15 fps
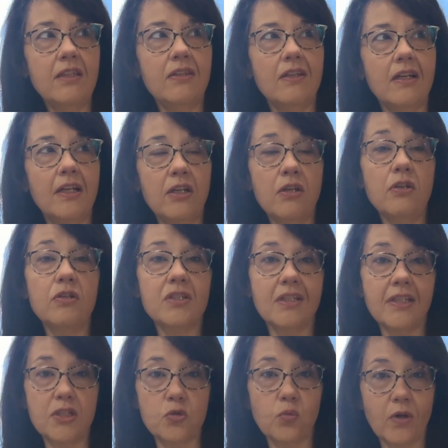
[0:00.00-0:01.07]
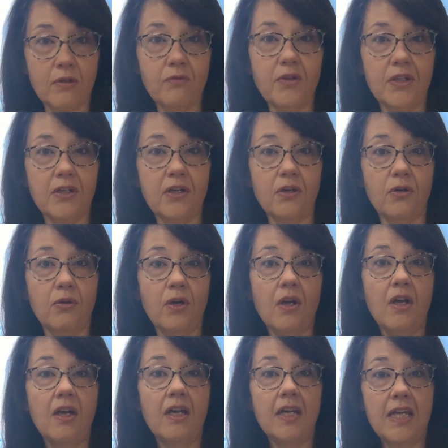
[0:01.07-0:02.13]
I know there's at least 1 video
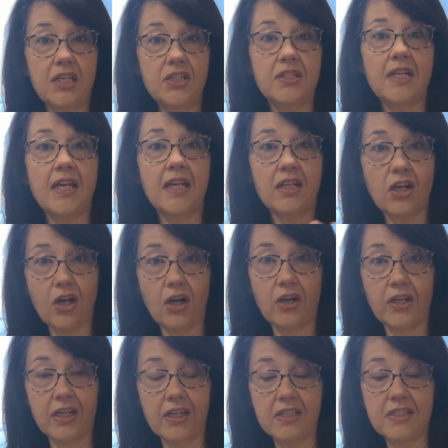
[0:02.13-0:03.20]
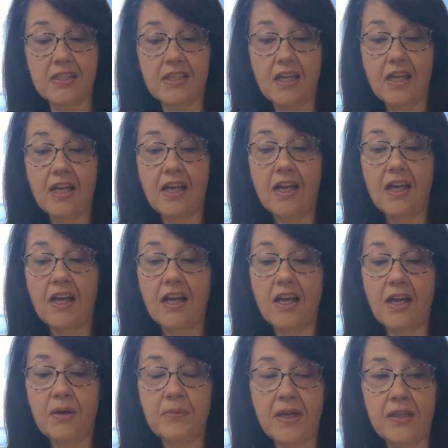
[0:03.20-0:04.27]
each day in August,
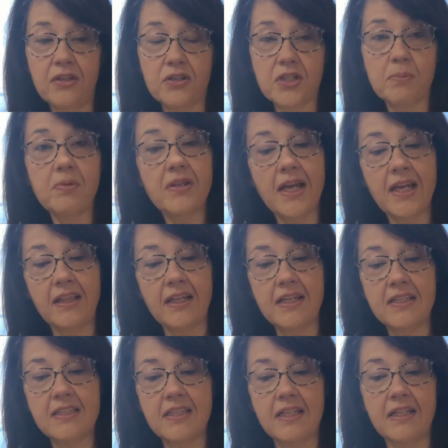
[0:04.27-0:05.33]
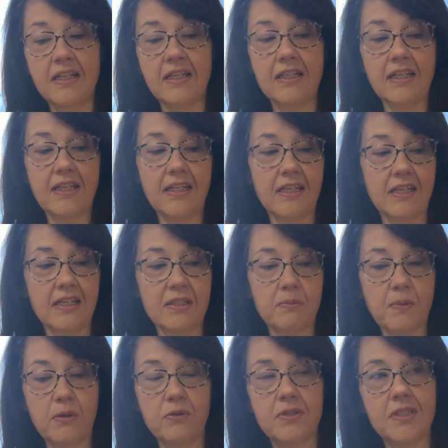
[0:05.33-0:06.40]
and there's a playlist that is
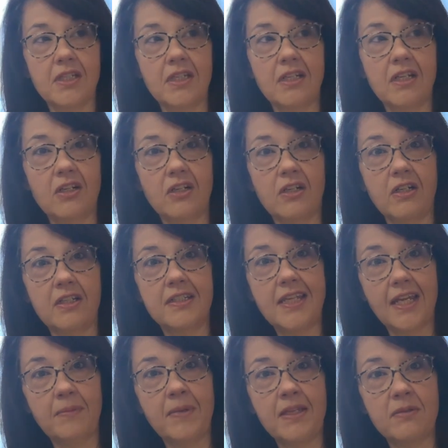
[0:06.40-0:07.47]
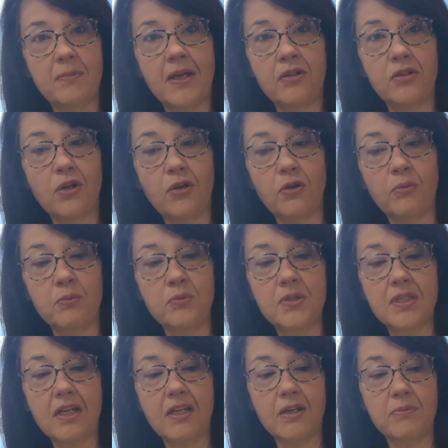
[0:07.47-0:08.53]
posted on Tammy's Mountain
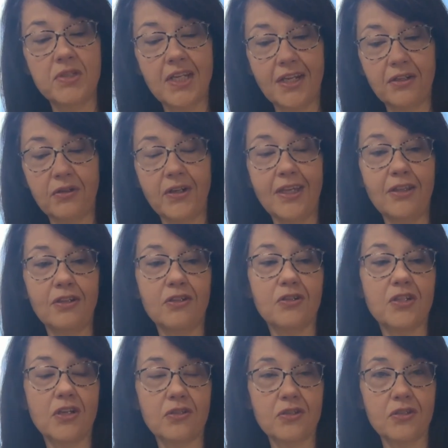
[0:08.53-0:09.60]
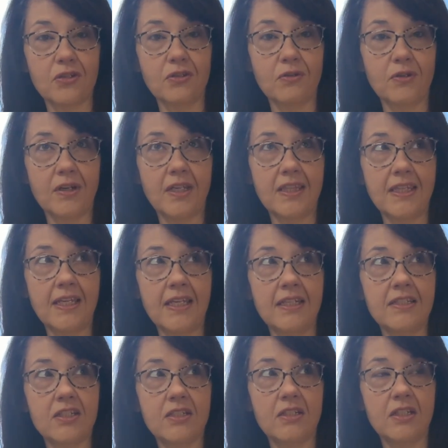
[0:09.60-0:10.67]
Homes channel, and then there's also, I think,
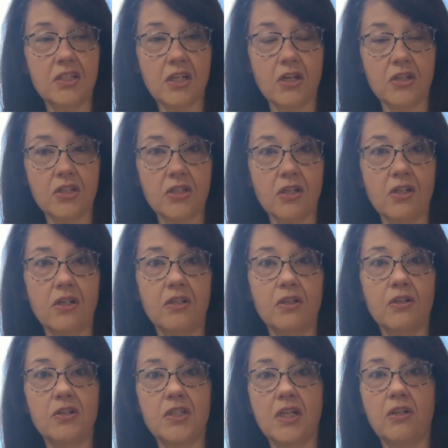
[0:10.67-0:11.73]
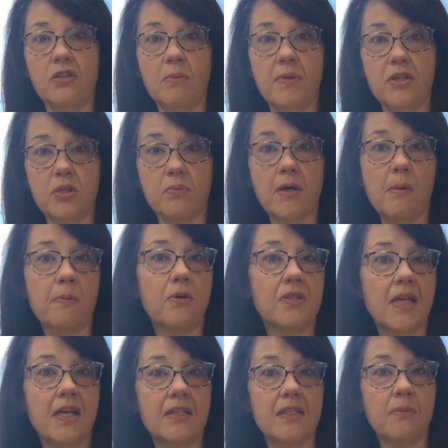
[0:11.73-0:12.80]
Natasha on her channel, The Budget Preppers,
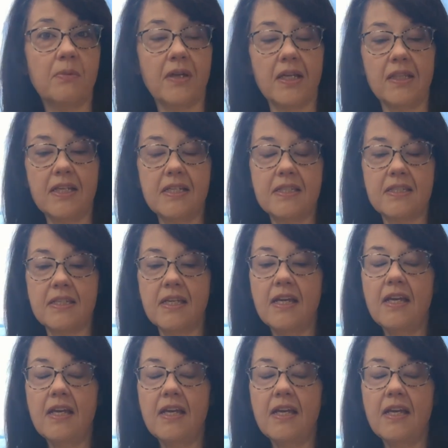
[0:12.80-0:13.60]
has the playlist.